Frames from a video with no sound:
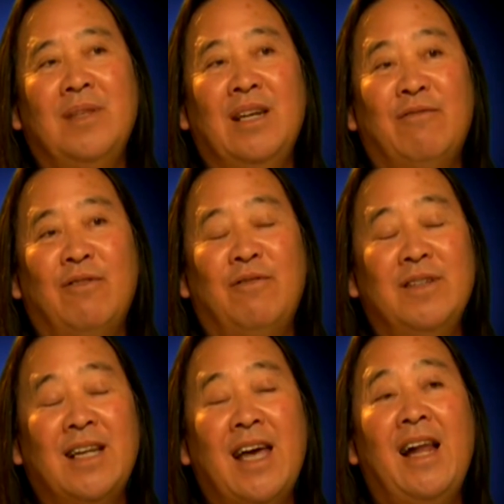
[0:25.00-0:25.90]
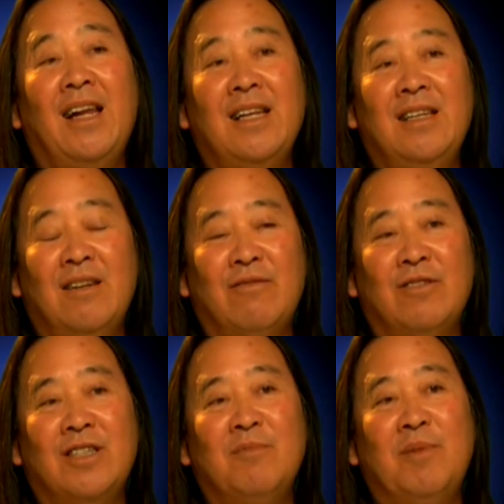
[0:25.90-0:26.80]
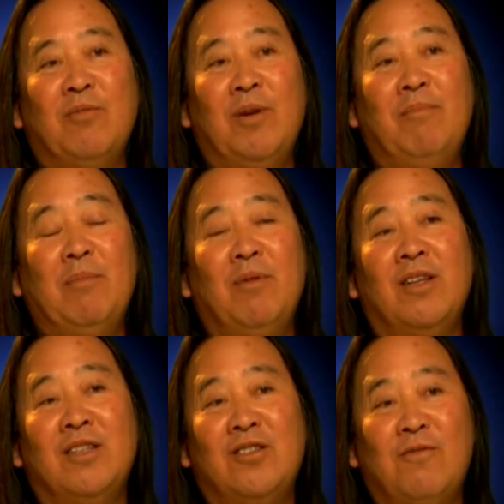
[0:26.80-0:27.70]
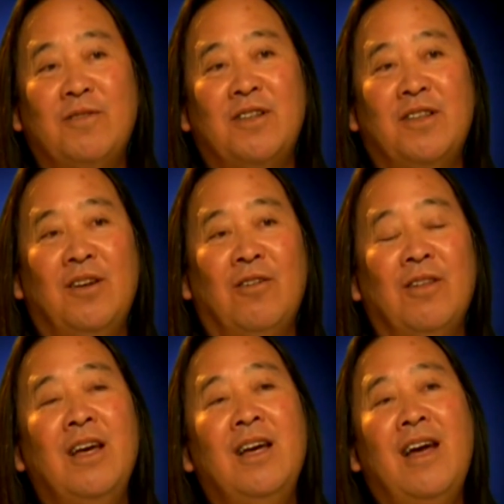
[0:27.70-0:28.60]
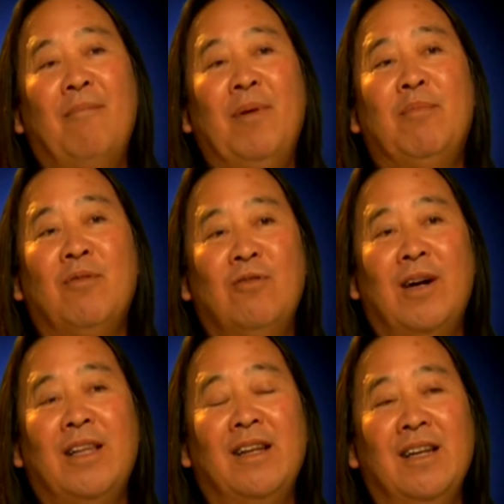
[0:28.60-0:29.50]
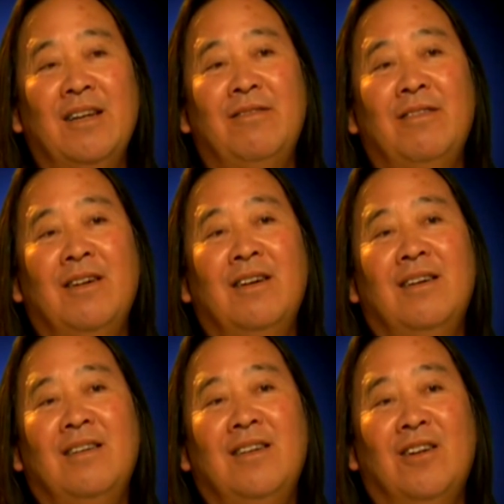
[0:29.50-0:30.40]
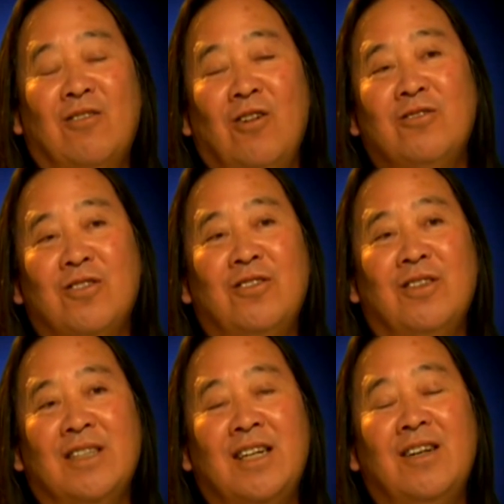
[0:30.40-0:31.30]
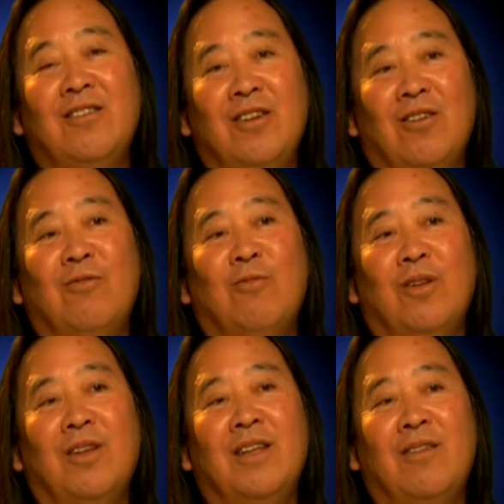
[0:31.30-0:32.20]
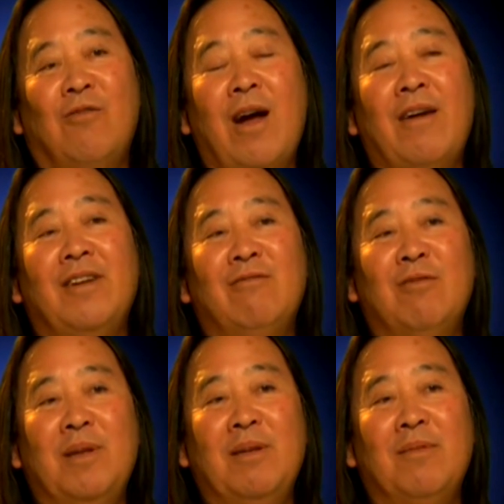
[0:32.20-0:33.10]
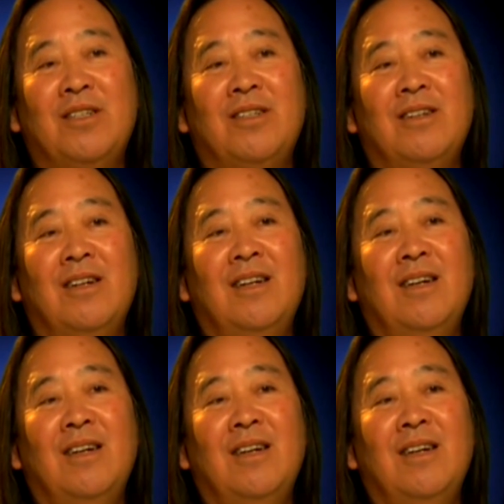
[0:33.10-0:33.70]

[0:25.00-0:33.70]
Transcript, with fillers: different physicality differences between people on the surface of the earth and people who had to live you know, closer to the center of the Earth where the gravity would be much